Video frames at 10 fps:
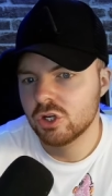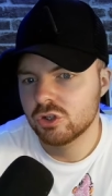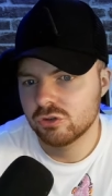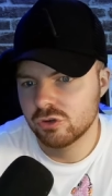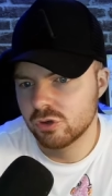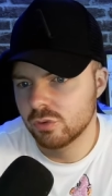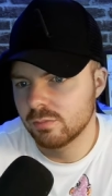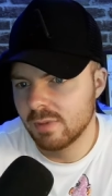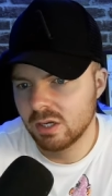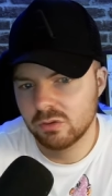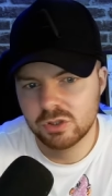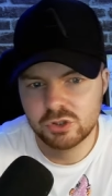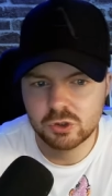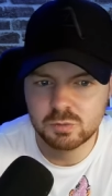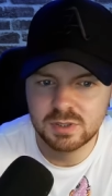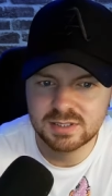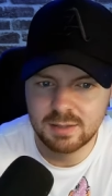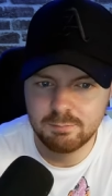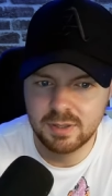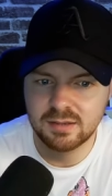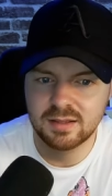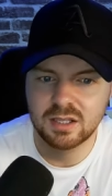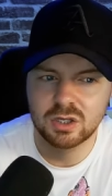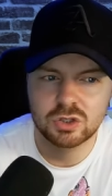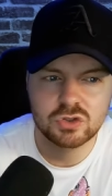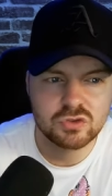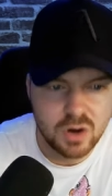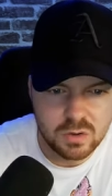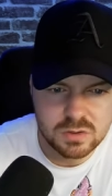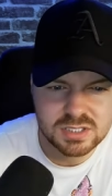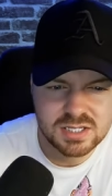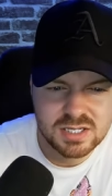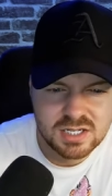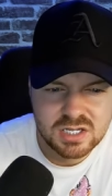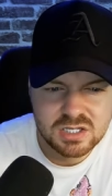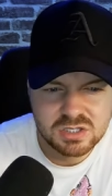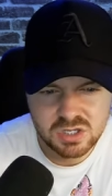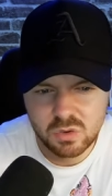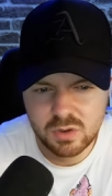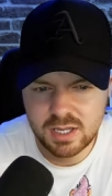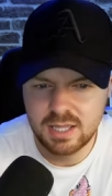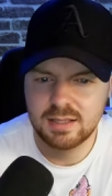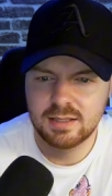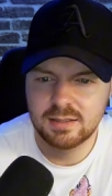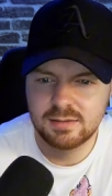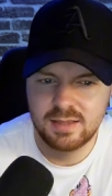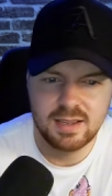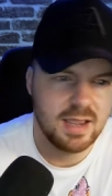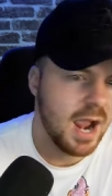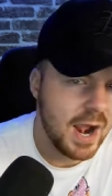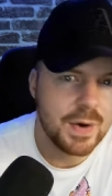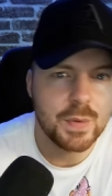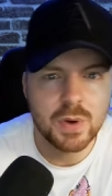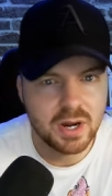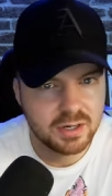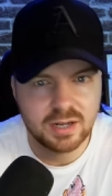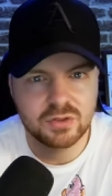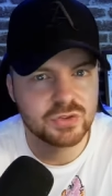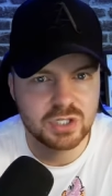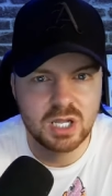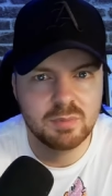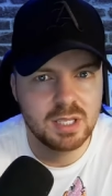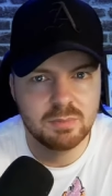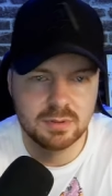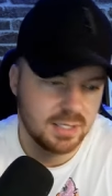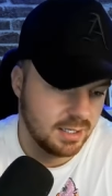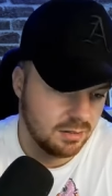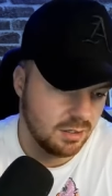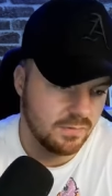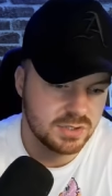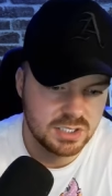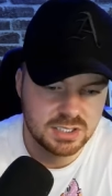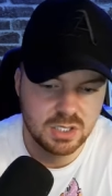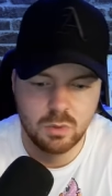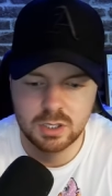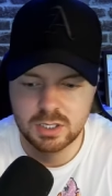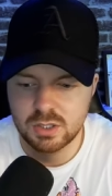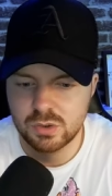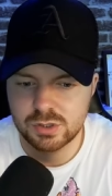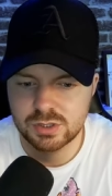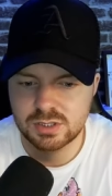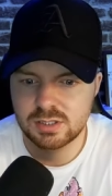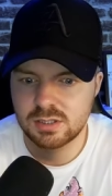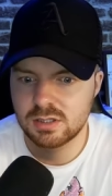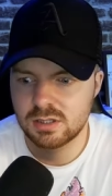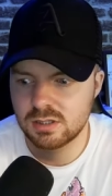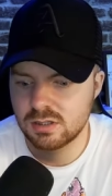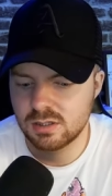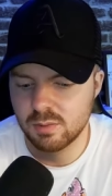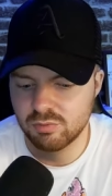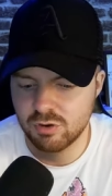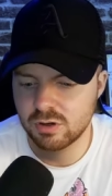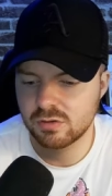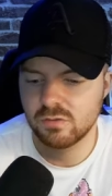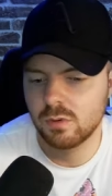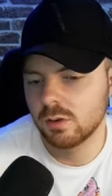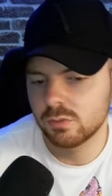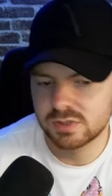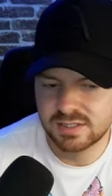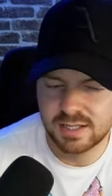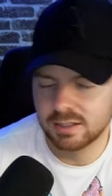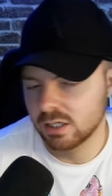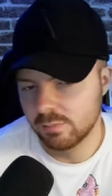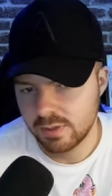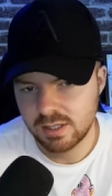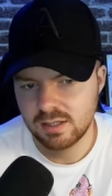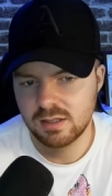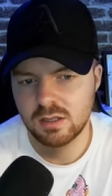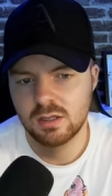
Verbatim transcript: through manual adjustments and built-in controls. So they are aware that there's a lot of people that obviously still want to use the product for what it was intended to be.